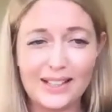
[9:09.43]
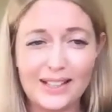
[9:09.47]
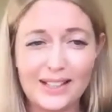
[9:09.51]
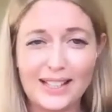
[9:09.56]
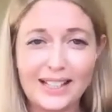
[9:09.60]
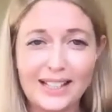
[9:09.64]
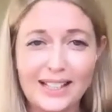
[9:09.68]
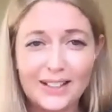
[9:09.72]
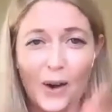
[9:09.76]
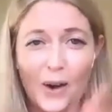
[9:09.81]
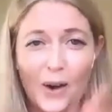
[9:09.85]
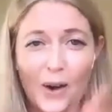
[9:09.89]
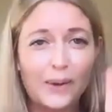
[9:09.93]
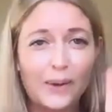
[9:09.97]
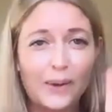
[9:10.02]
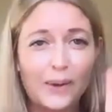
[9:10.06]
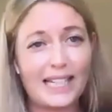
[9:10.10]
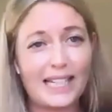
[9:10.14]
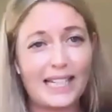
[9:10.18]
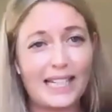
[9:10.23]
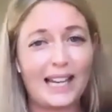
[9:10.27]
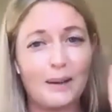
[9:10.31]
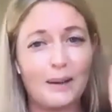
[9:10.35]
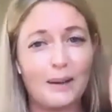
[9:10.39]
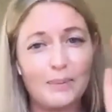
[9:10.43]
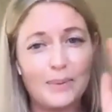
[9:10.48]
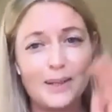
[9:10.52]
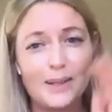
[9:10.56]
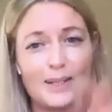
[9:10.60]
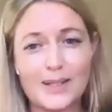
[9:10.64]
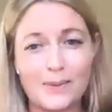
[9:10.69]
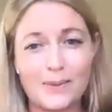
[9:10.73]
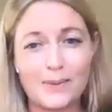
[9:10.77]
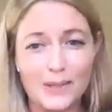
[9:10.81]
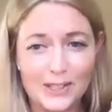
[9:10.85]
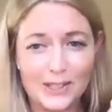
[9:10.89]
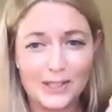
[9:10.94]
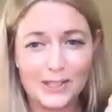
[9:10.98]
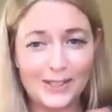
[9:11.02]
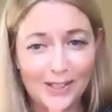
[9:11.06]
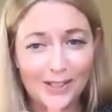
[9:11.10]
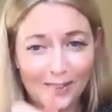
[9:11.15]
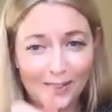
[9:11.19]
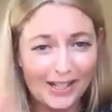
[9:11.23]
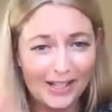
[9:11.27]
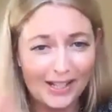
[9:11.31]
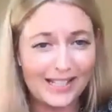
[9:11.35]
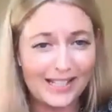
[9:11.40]
It's like always ticking upwards, which is
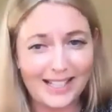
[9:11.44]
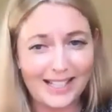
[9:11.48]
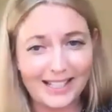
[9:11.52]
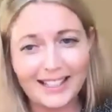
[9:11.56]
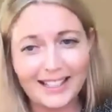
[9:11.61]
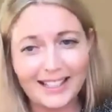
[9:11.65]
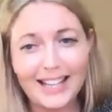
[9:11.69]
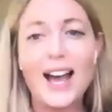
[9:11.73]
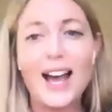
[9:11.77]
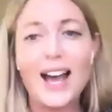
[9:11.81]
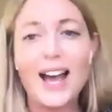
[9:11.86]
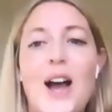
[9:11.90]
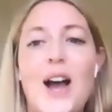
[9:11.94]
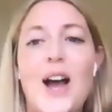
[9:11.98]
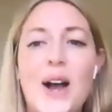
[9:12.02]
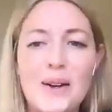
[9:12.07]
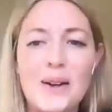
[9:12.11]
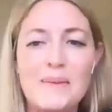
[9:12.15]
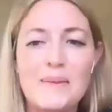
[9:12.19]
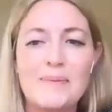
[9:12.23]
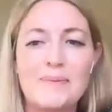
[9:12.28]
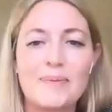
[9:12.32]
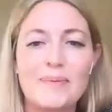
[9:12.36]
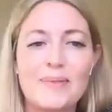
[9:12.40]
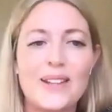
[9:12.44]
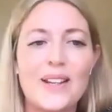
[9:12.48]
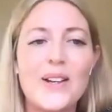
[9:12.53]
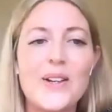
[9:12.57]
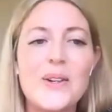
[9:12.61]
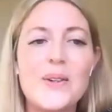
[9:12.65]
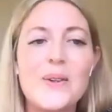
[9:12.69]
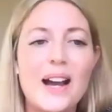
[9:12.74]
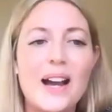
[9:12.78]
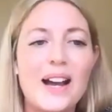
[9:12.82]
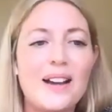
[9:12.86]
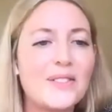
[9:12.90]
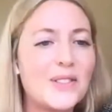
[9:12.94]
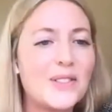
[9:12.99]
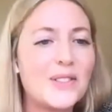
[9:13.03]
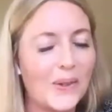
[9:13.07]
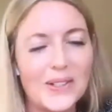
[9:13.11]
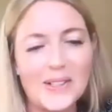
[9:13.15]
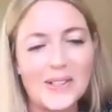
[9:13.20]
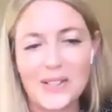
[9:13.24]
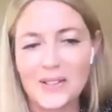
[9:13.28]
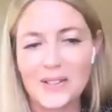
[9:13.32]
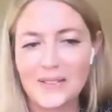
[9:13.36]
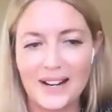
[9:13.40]
a great sign, um, who have
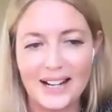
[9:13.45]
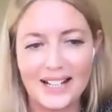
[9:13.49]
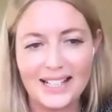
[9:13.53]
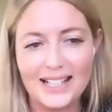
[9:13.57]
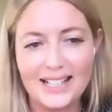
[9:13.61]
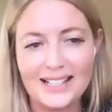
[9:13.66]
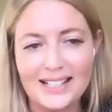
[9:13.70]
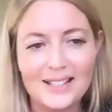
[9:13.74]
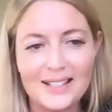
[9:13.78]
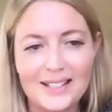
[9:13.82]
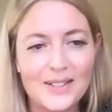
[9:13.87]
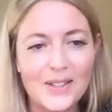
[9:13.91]
joined already.